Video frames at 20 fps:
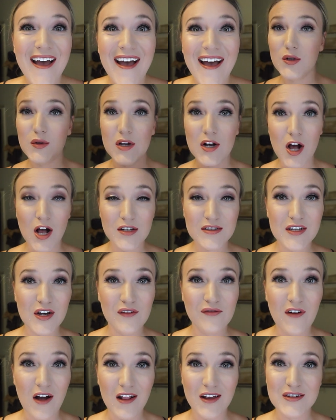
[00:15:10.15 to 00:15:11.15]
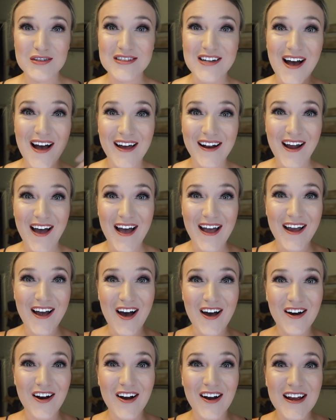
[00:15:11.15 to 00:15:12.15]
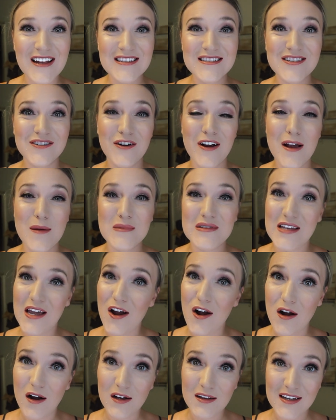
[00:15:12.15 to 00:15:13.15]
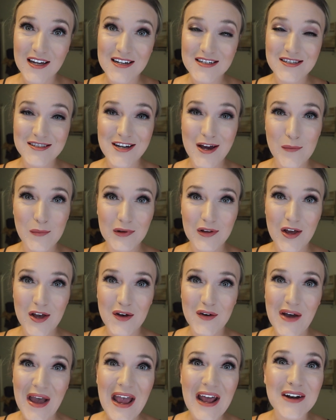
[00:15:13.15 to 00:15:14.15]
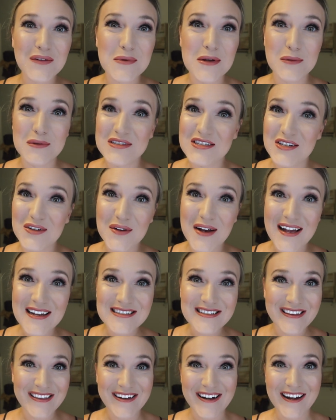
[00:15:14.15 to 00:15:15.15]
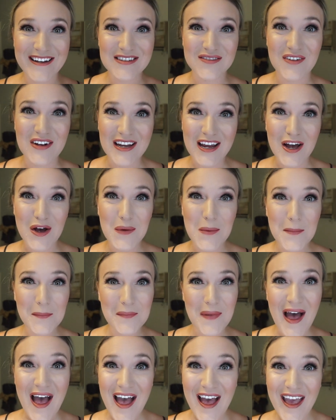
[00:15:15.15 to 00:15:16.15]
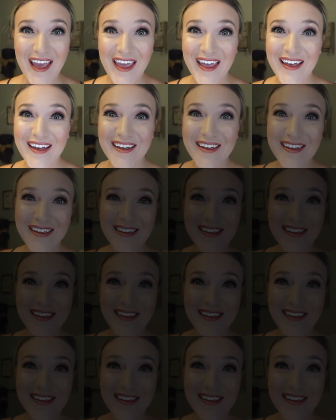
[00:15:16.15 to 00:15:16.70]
You can also follow Scott and I on our Instagrams. They are linked down below. And we will see you guys in the next video. Bye.